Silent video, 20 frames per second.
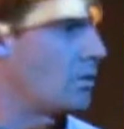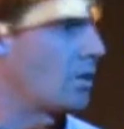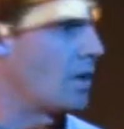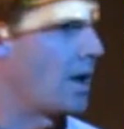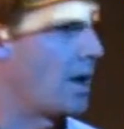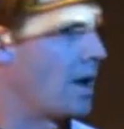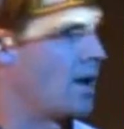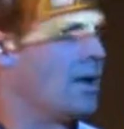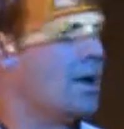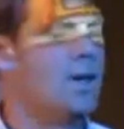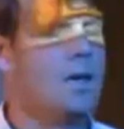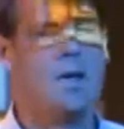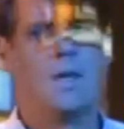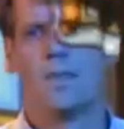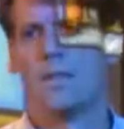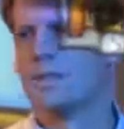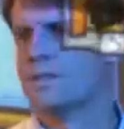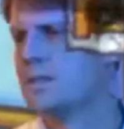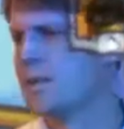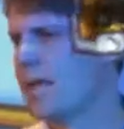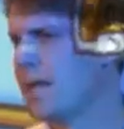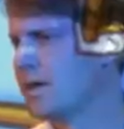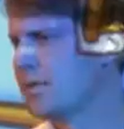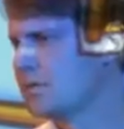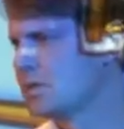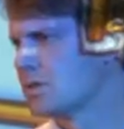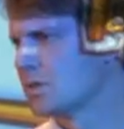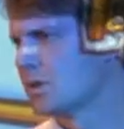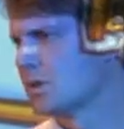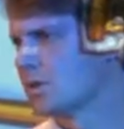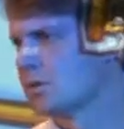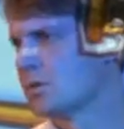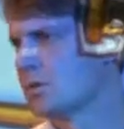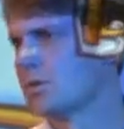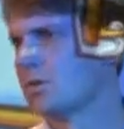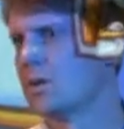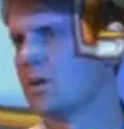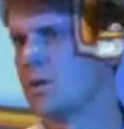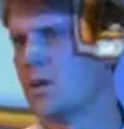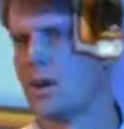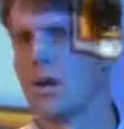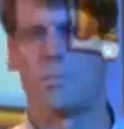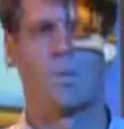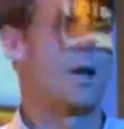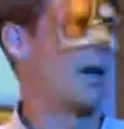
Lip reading: Okay? The day of surgery, when you get up